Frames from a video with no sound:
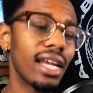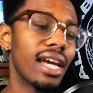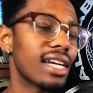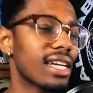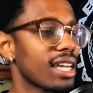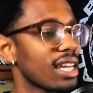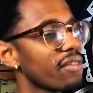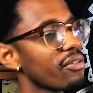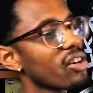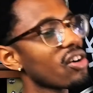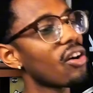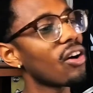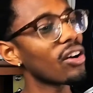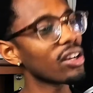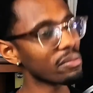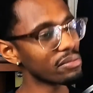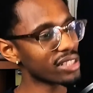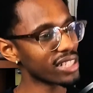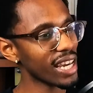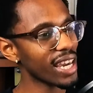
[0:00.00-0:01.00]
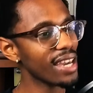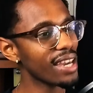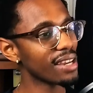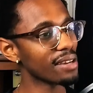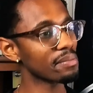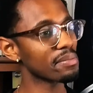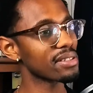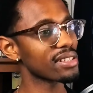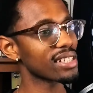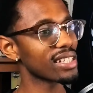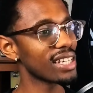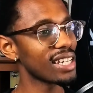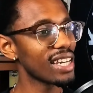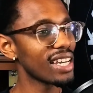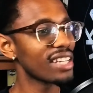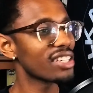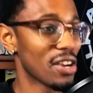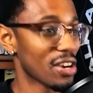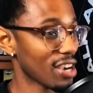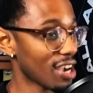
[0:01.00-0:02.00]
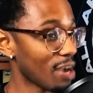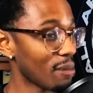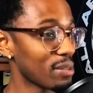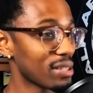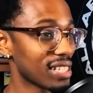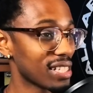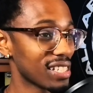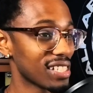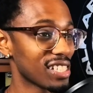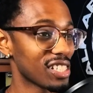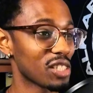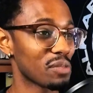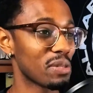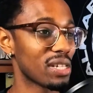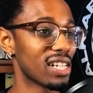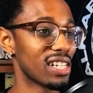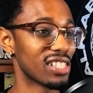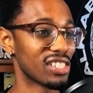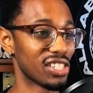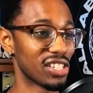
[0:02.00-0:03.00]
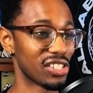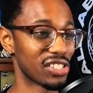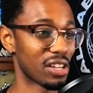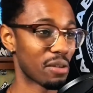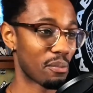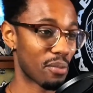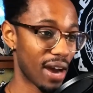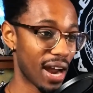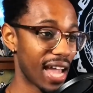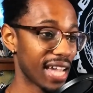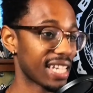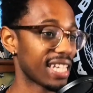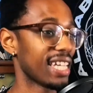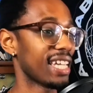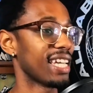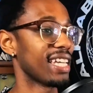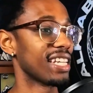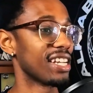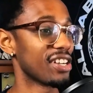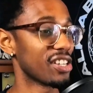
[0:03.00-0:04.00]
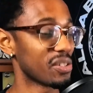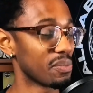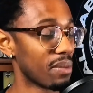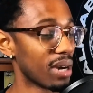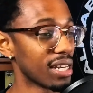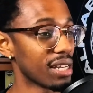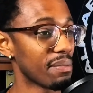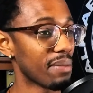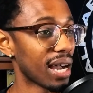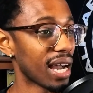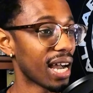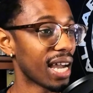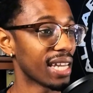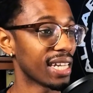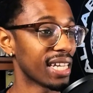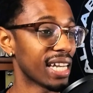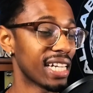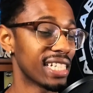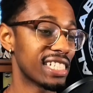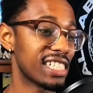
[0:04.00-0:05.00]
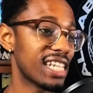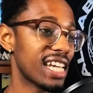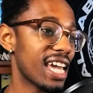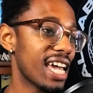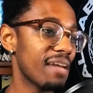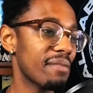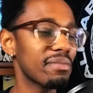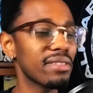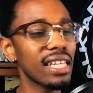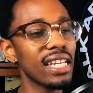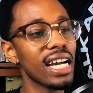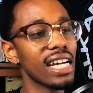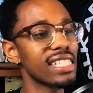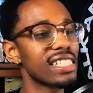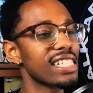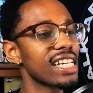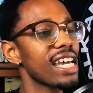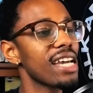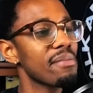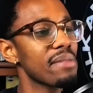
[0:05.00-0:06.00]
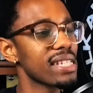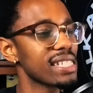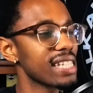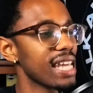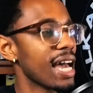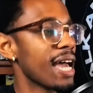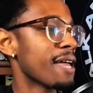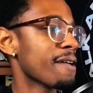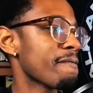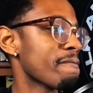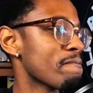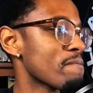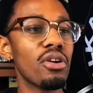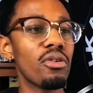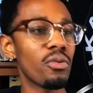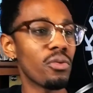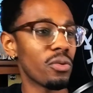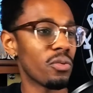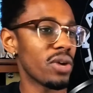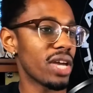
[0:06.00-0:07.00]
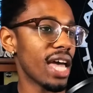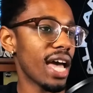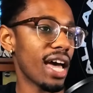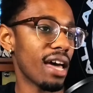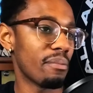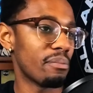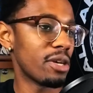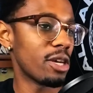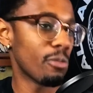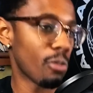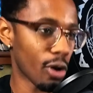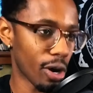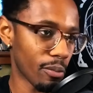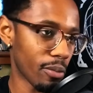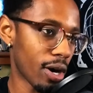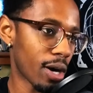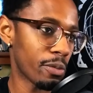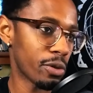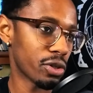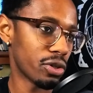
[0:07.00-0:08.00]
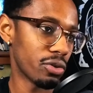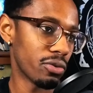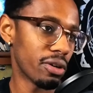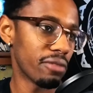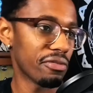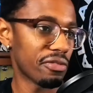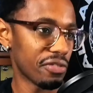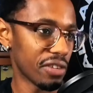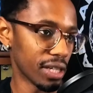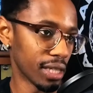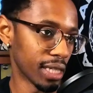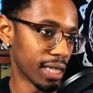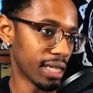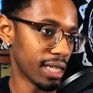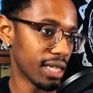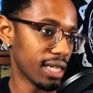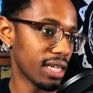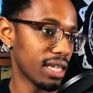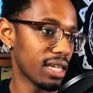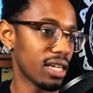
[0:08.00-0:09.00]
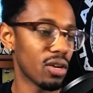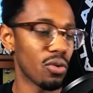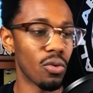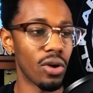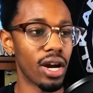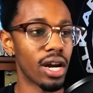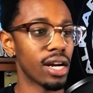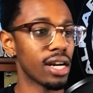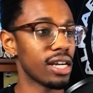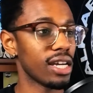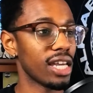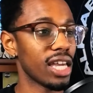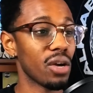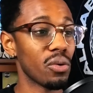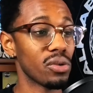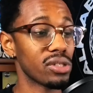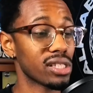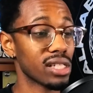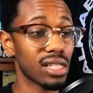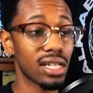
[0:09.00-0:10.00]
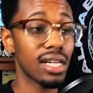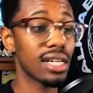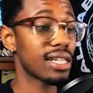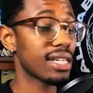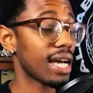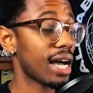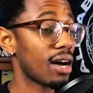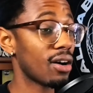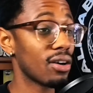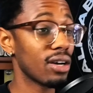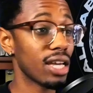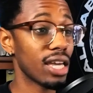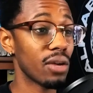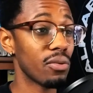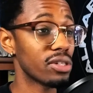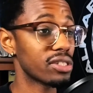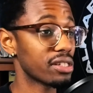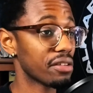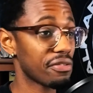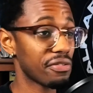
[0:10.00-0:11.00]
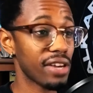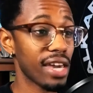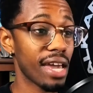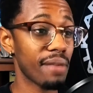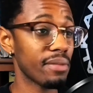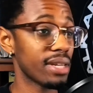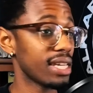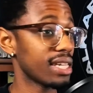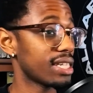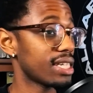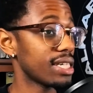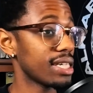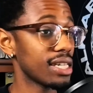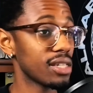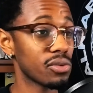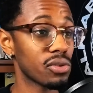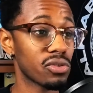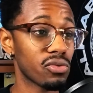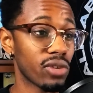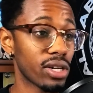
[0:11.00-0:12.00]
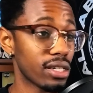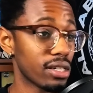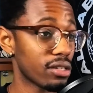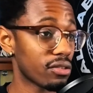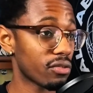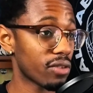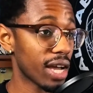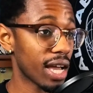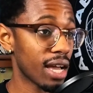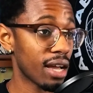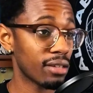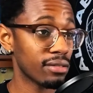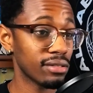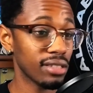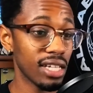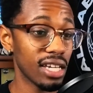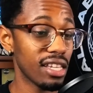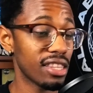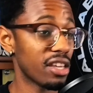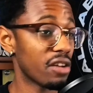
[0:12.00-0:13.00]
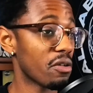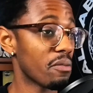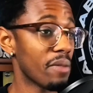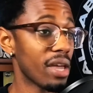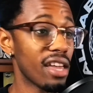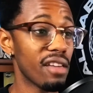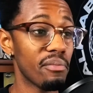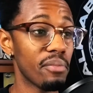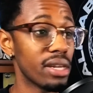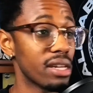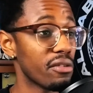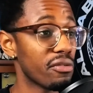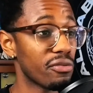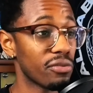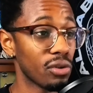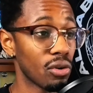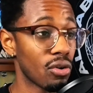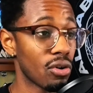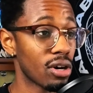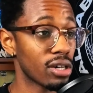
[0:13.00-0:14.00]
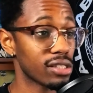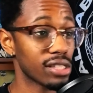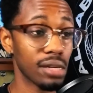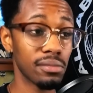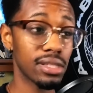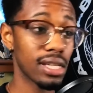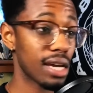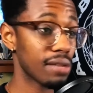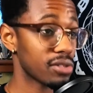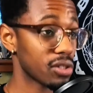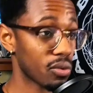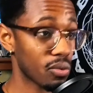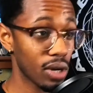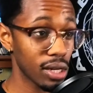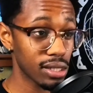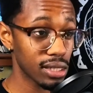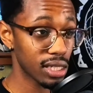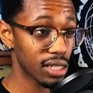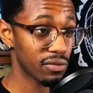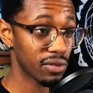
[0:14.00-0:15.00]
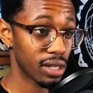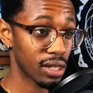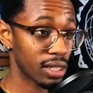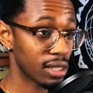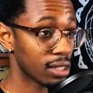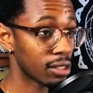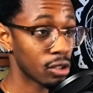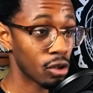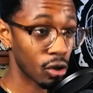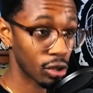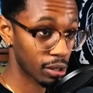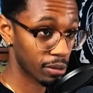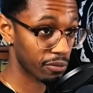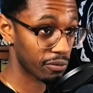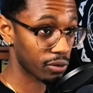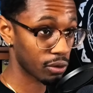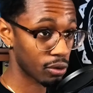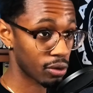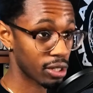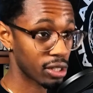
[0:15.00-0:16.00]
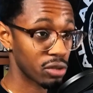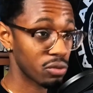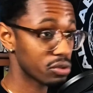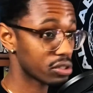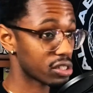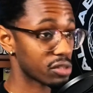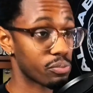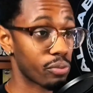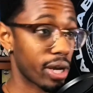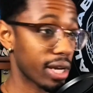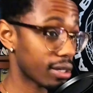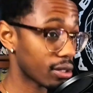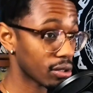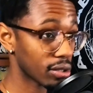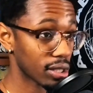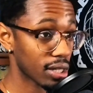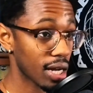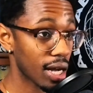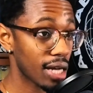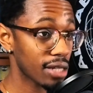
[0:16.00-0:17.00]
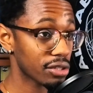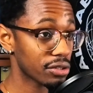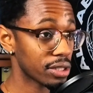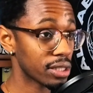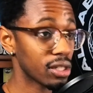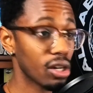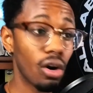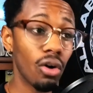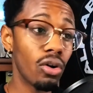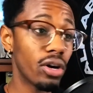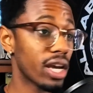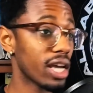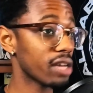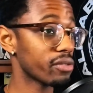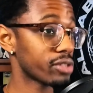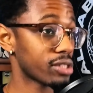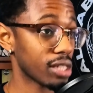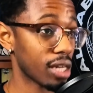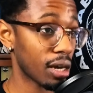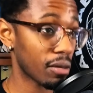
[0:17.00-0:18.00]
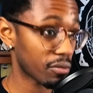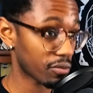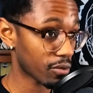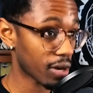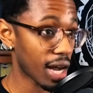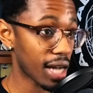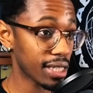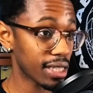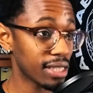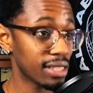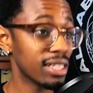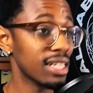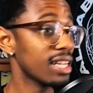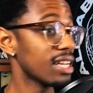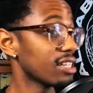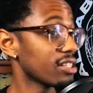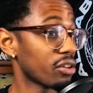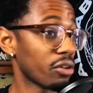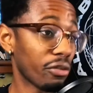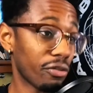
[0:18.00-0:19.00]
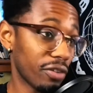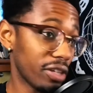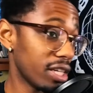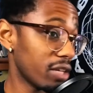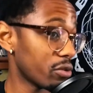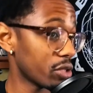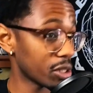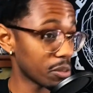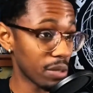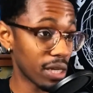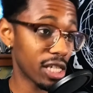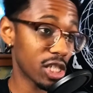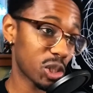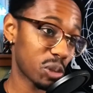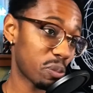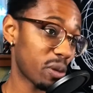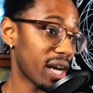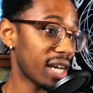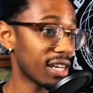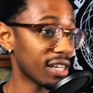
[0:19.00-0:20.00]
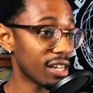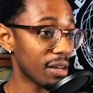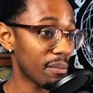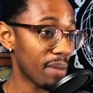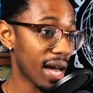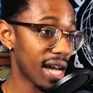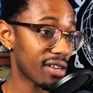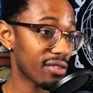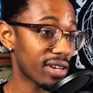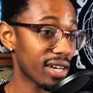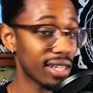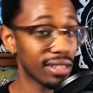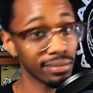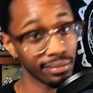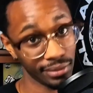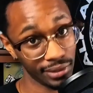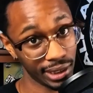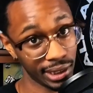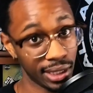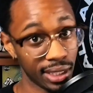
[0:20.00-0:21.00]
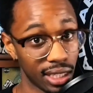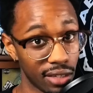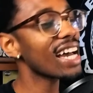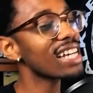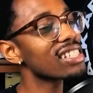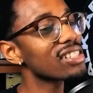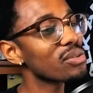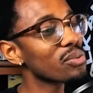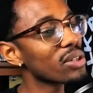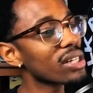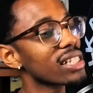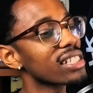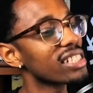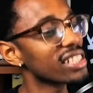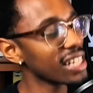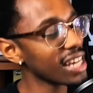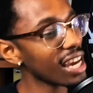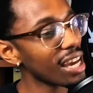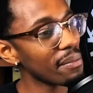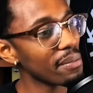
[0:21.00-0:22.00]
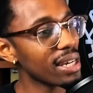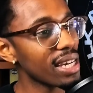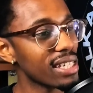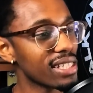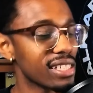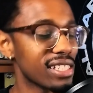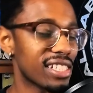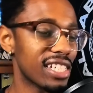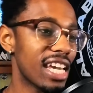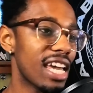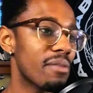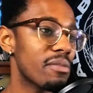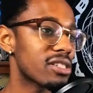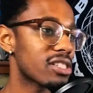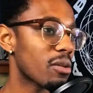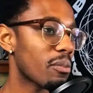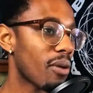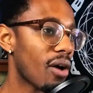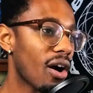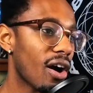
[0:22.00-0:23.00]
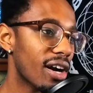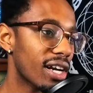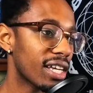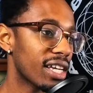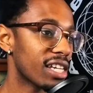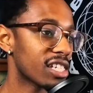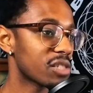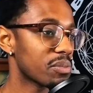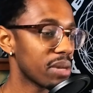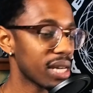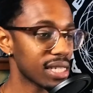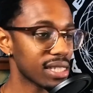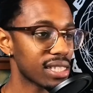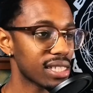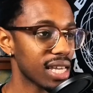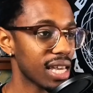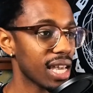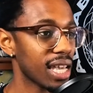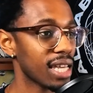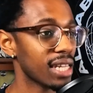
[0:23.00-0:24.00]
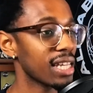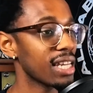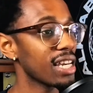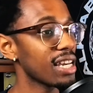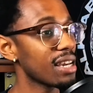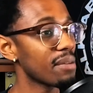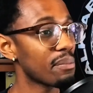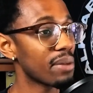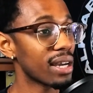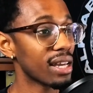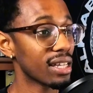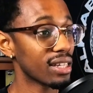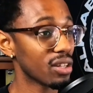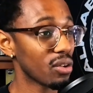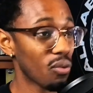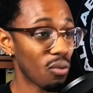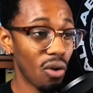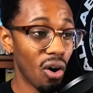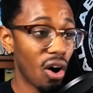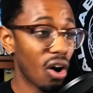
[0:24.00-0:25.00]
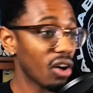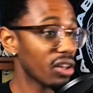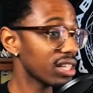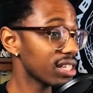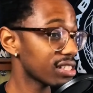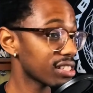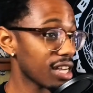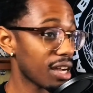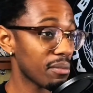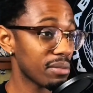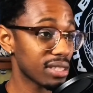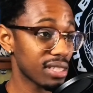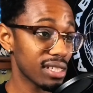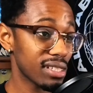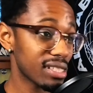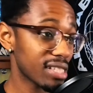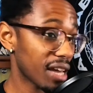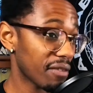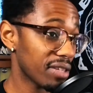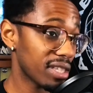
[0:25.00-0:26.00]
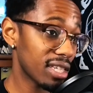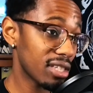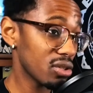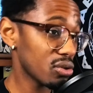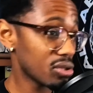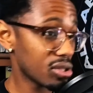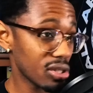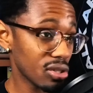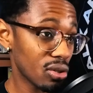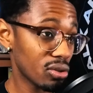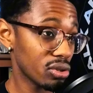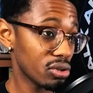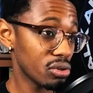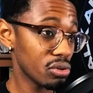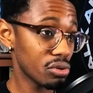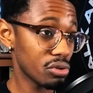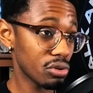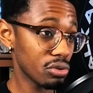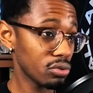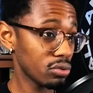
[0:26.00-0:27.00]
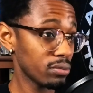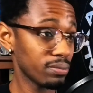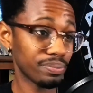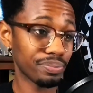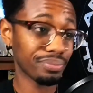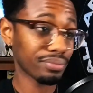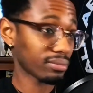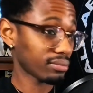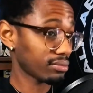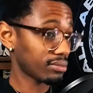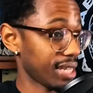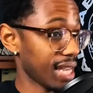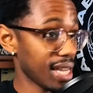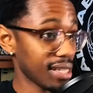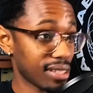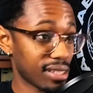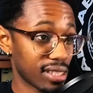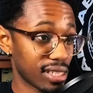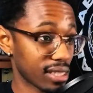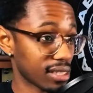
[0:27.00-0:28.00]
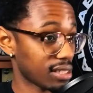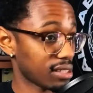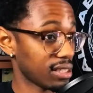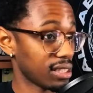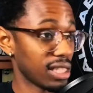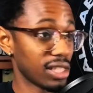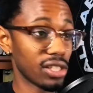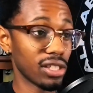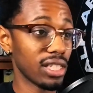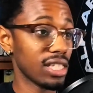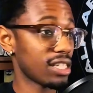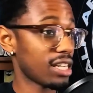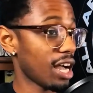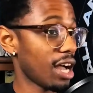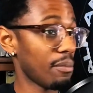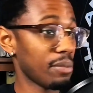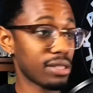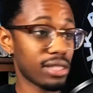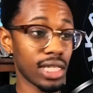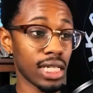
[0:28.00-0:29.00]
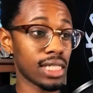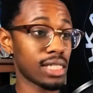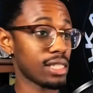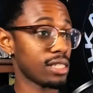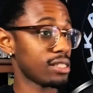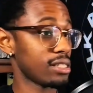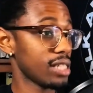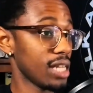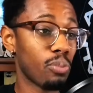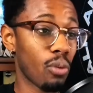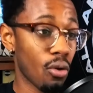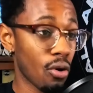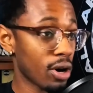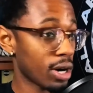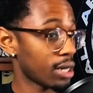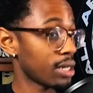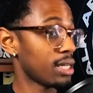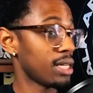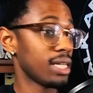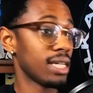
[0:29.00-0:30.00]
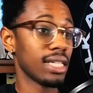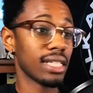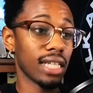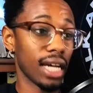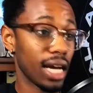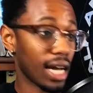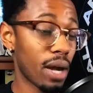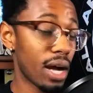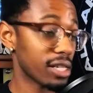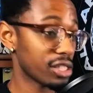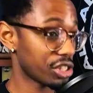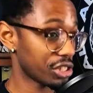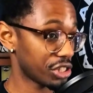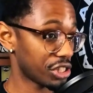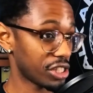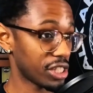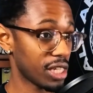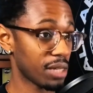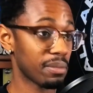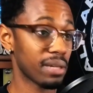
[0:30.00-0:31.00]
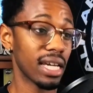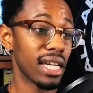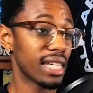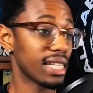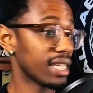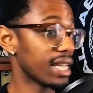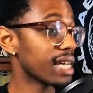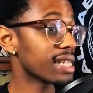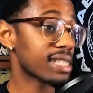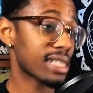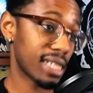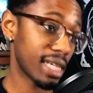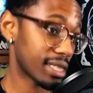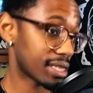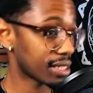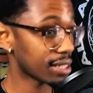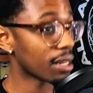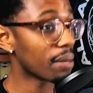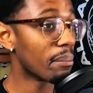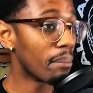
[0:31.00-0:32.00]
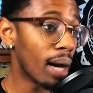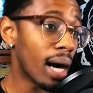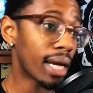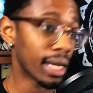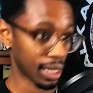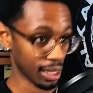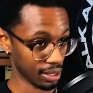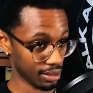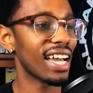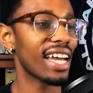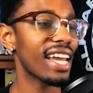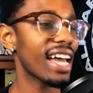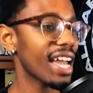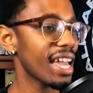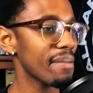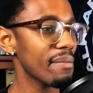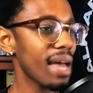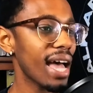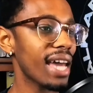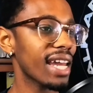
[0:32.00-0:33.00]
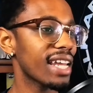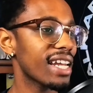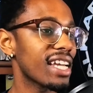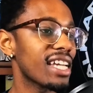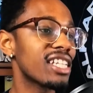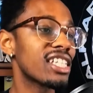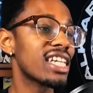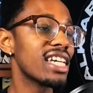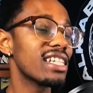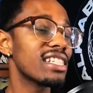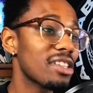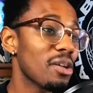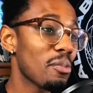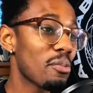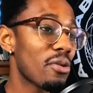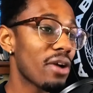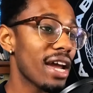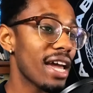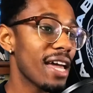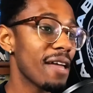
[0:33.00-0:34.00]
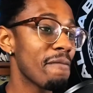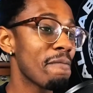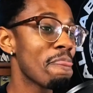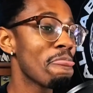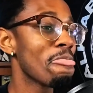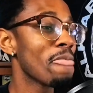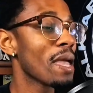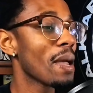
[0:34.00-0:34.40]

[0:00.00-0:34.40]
and I can't even call them jams. They're competitions because there's a bracket and there's money behind it. A jam is like, here we had B-Boy Barbecue in Philly, where it was a cookout, it was your family, kids was running around, there may have been a floor, sometimes it wasn't even a linoleum floor and you were just breaking on the concrete. Old heads up rocking, graffiti was being sprayed in the background. That's what a jam is. A jam is a party, it's been said. But all these competitions, everything you see on YouTube, that's just literally competition, sport, sponsorship. Let's get to the money. And I ain't mad at it. Get the bread.